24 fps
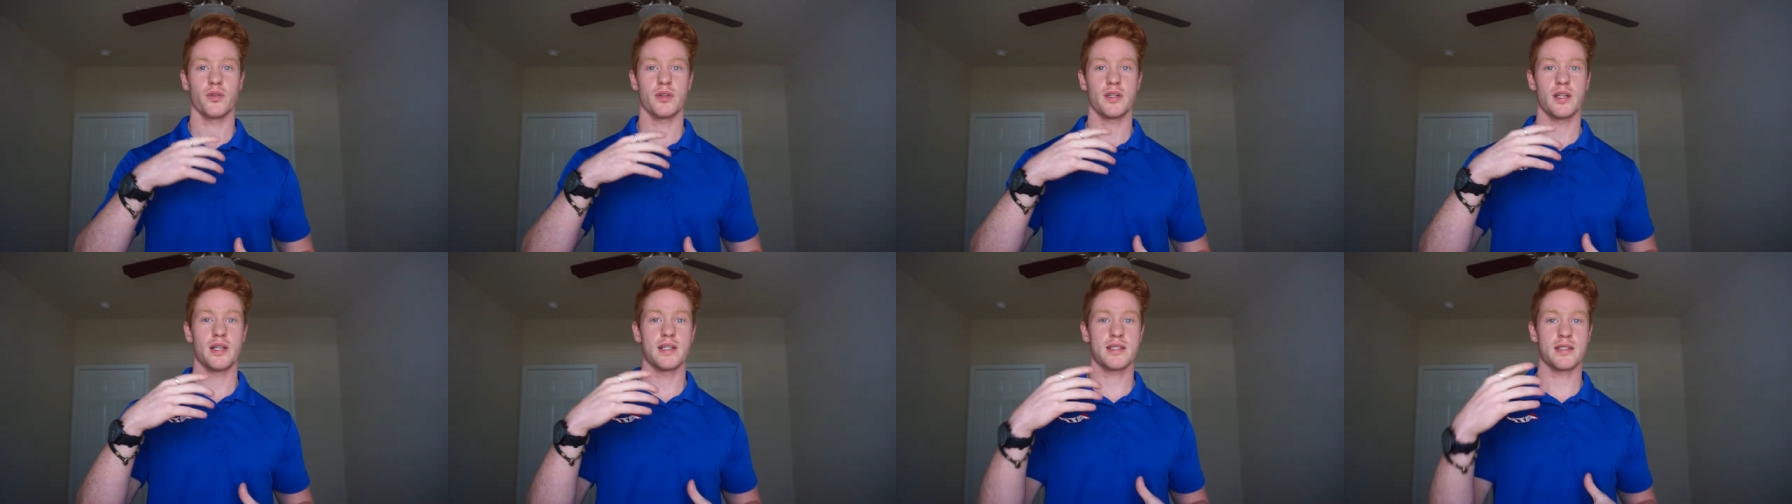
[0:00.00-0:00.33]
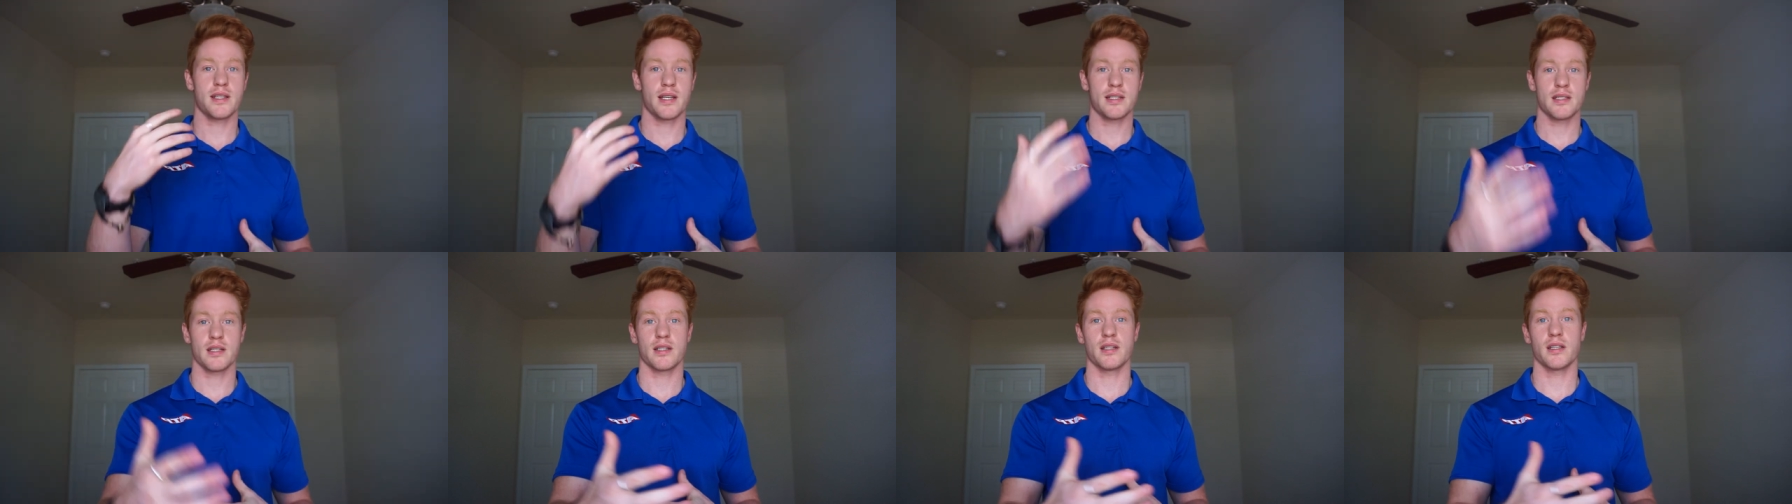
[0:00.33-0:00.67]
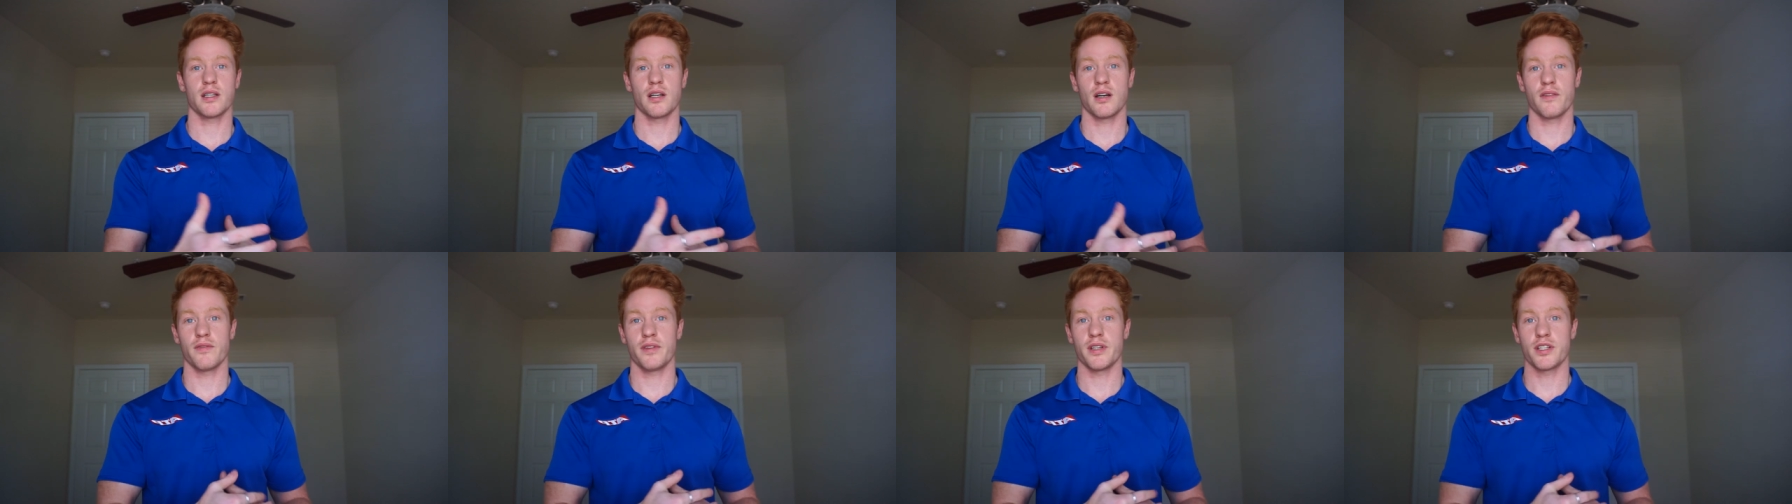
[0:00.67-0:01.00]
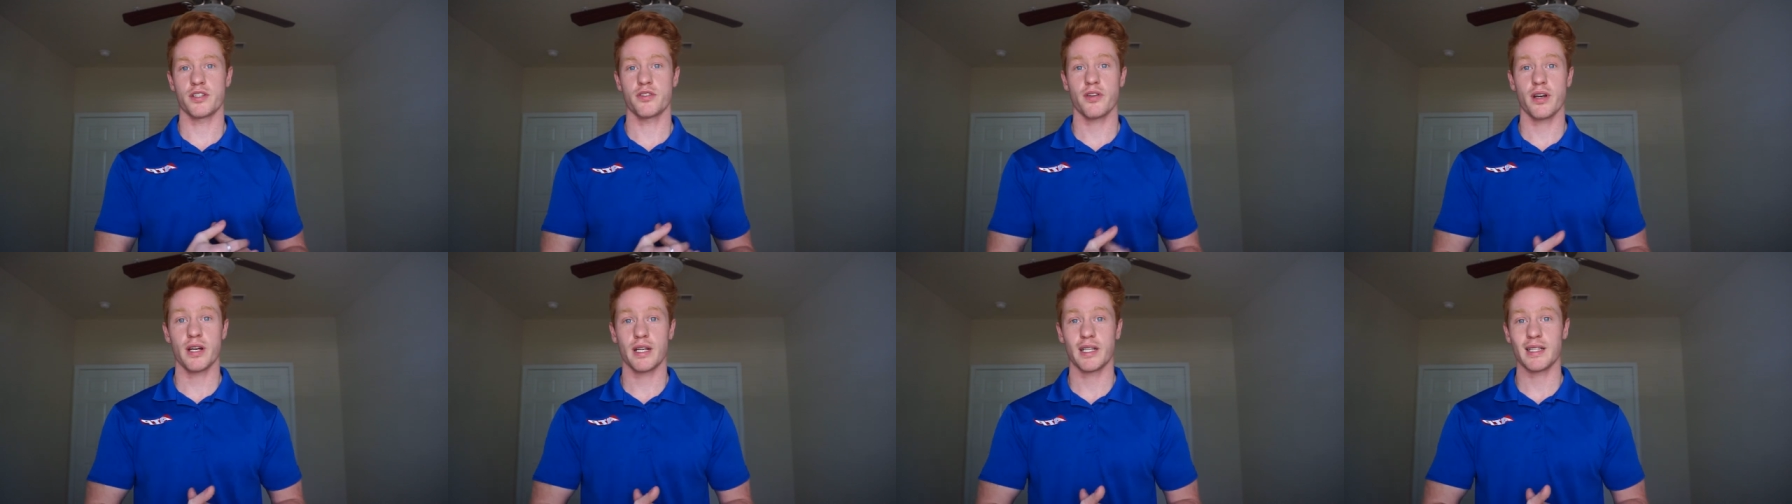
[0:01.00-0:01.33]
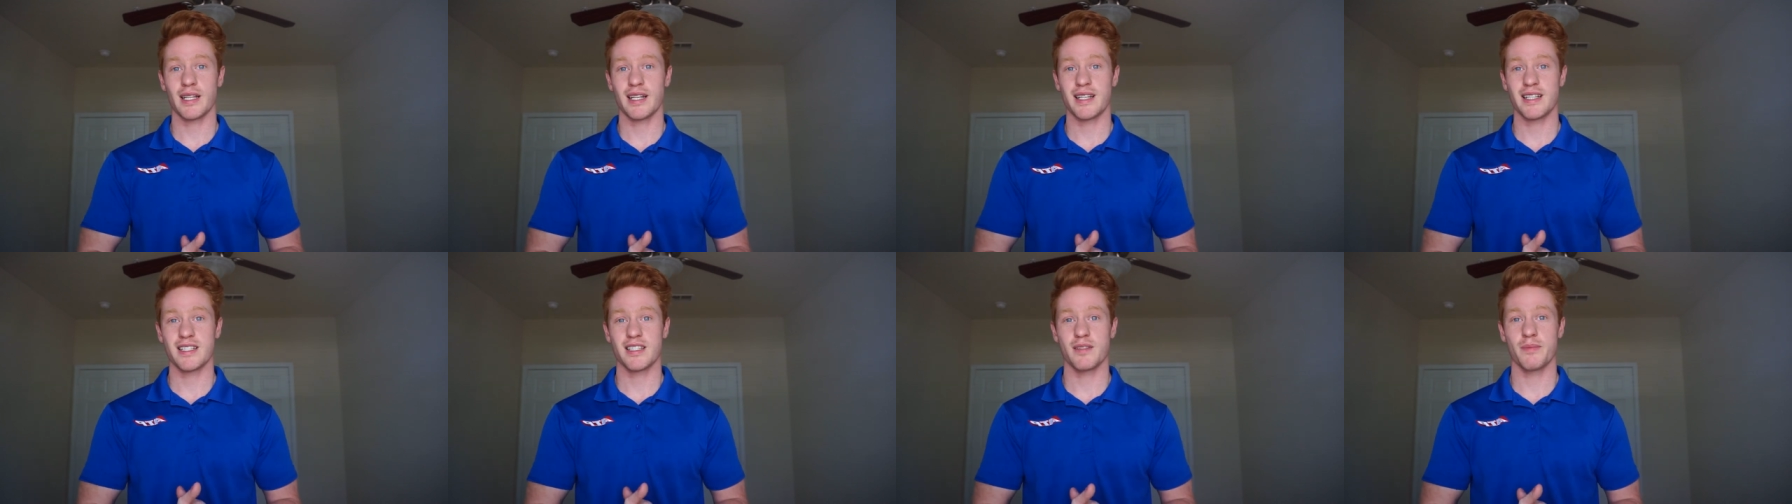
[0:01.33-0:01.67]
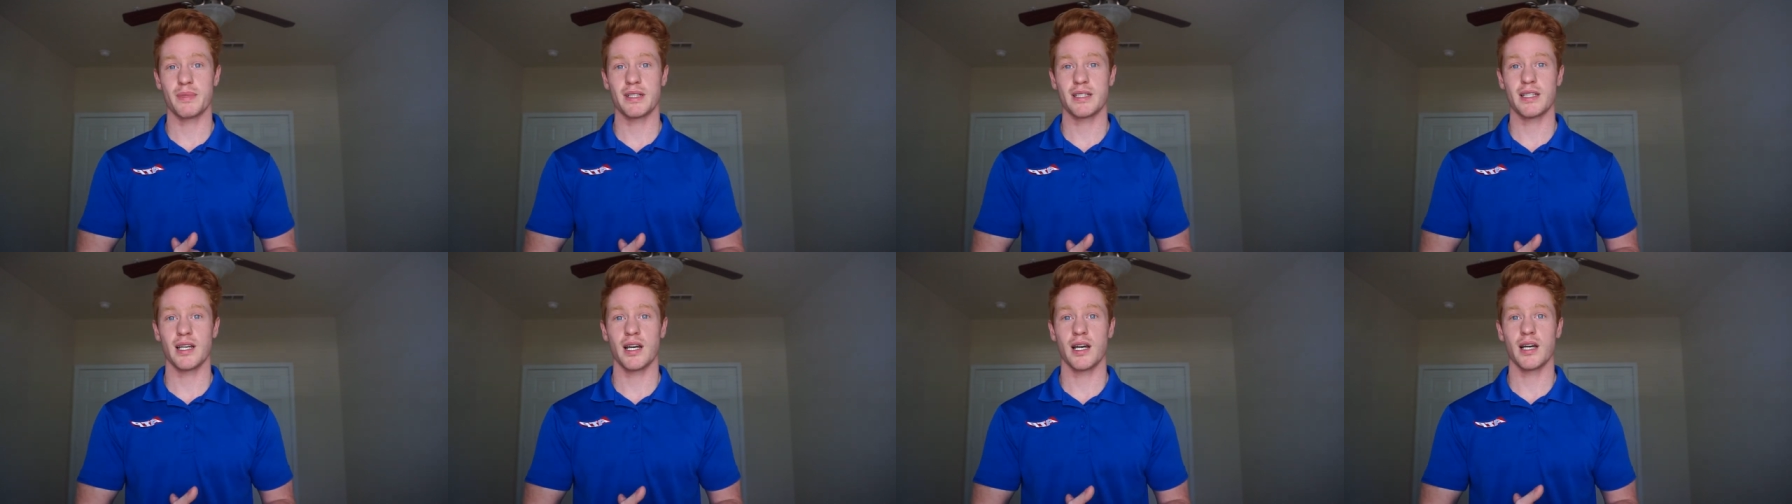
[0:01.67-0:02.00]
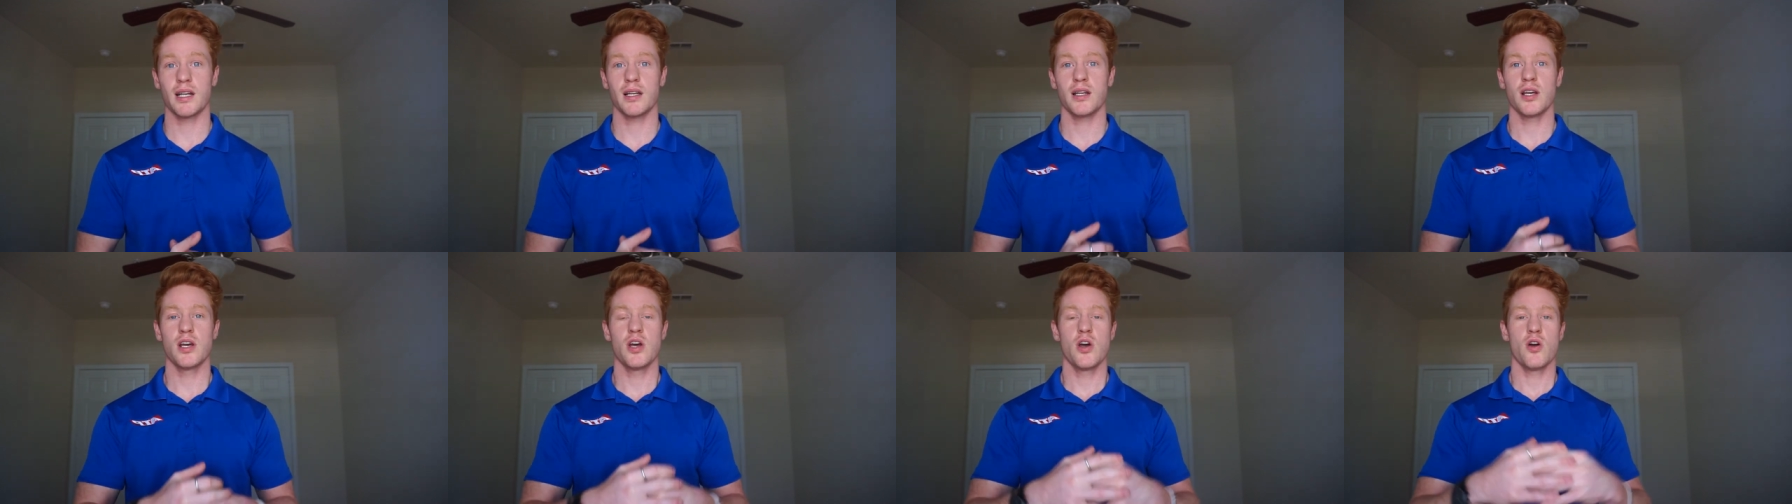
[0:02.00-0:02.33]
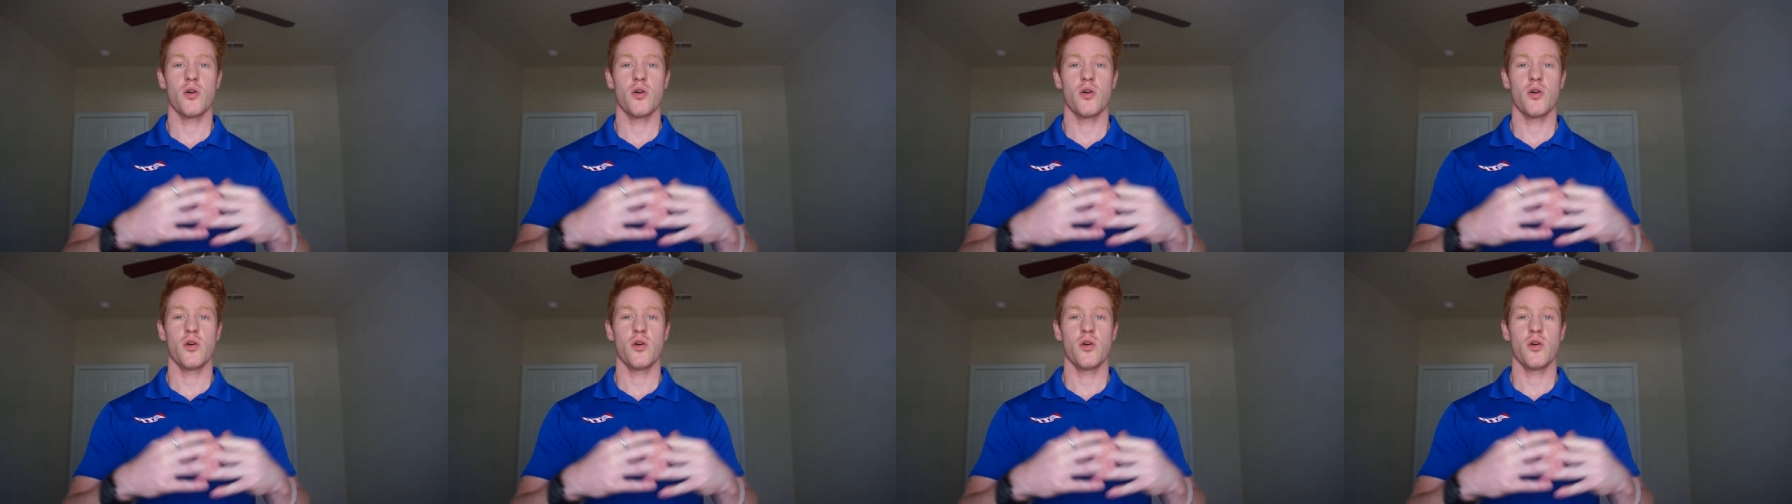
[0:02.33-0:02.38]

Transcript: the necessity of the training that needs to be done,